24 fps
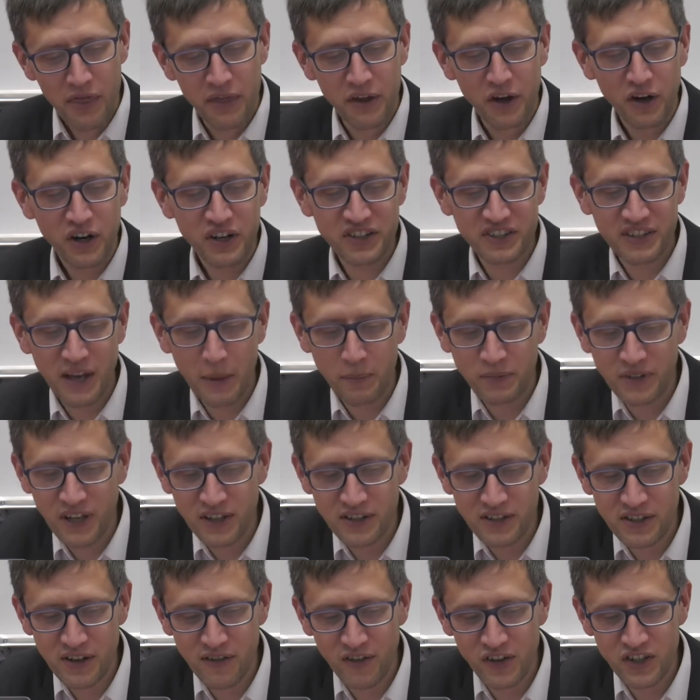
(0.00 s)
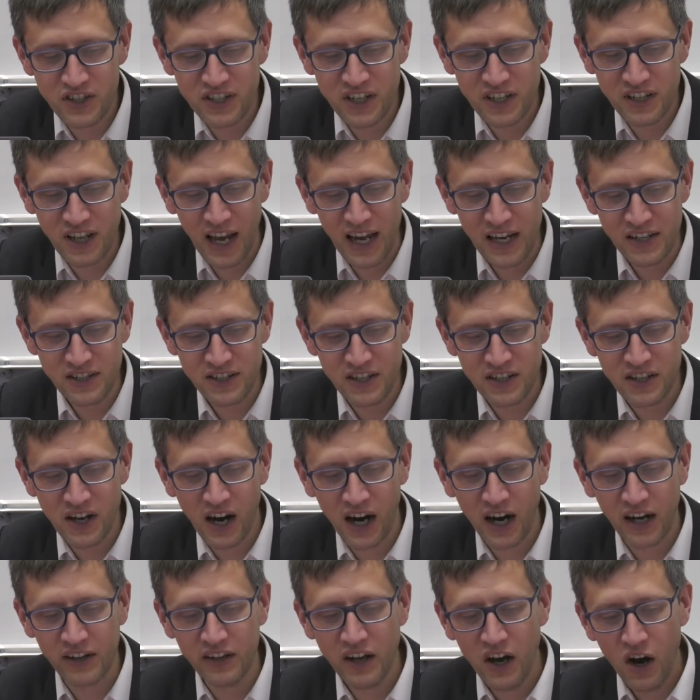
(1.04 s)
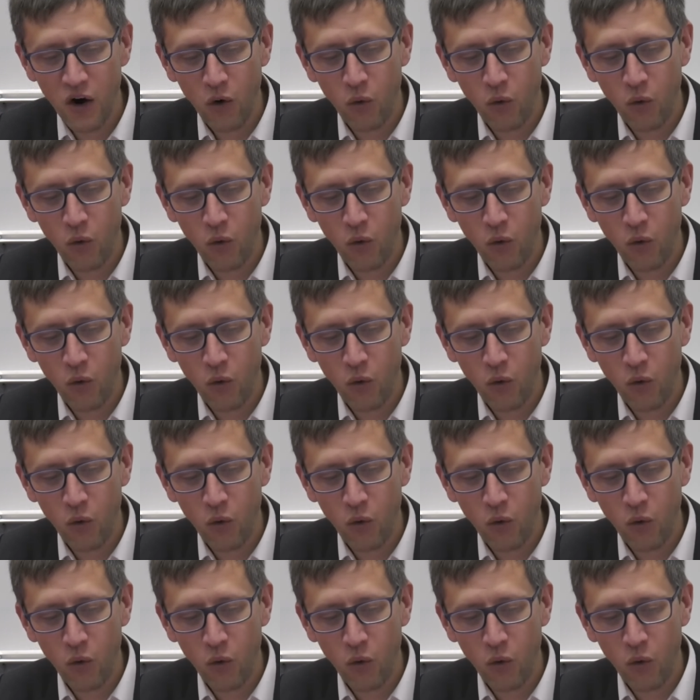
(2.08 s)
They accepted 1789